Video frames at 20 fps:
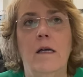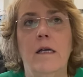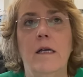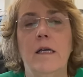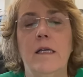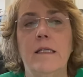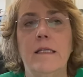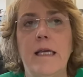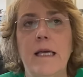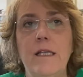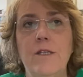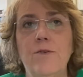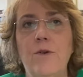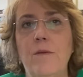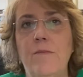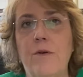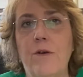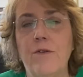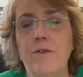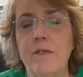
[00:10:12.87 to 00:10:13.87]

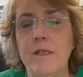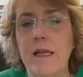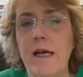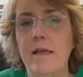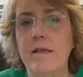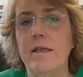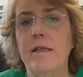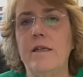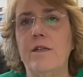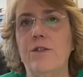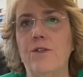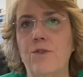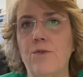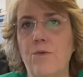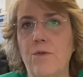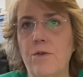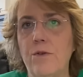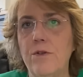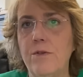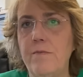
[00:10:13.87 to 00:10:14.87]
Schizoid personality
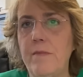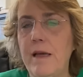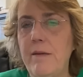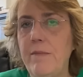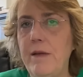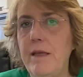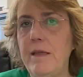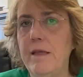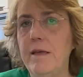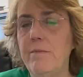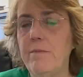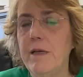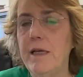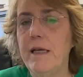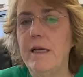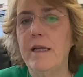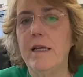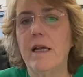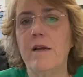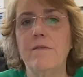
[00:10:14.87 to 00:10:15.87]
disorders may be the
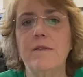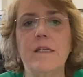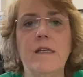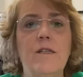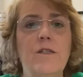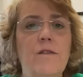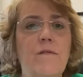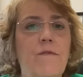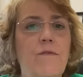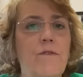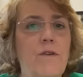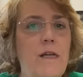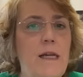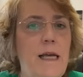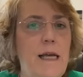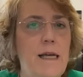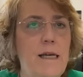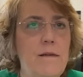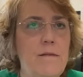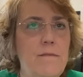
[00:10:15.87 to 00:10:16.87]
beginning of
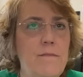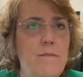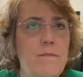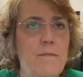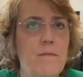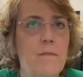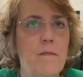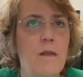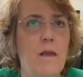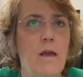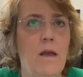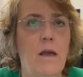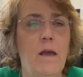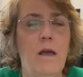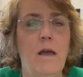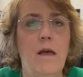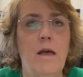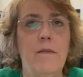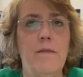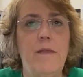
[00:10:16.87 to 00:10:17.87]
schizophrenia.
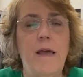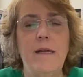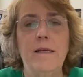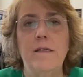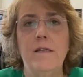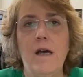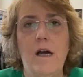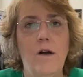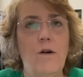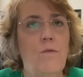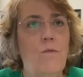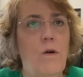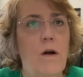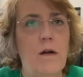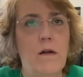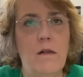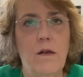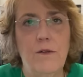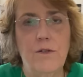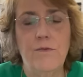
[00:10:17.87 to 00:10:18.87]
They don't
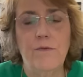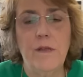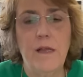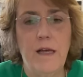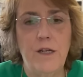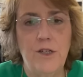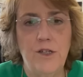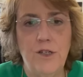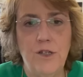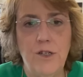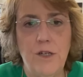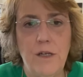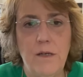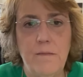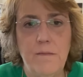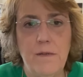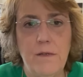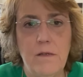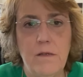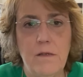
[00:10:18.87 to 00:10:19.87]
want close
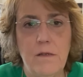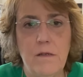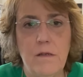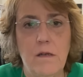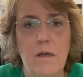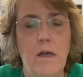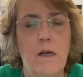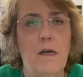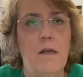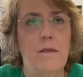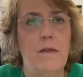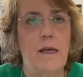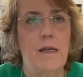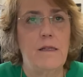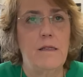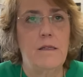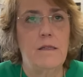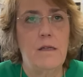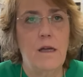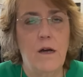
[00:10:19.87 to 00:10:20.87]
relationships.
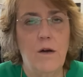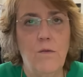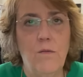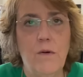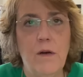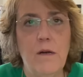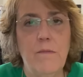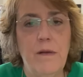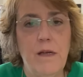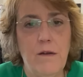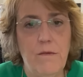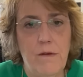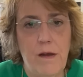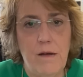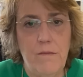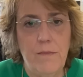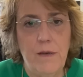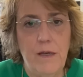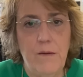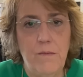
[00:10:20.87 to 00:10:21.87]
They don't want to be
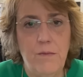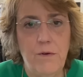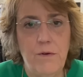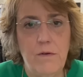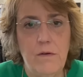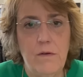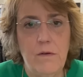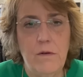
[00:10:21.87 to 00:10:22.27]
around people.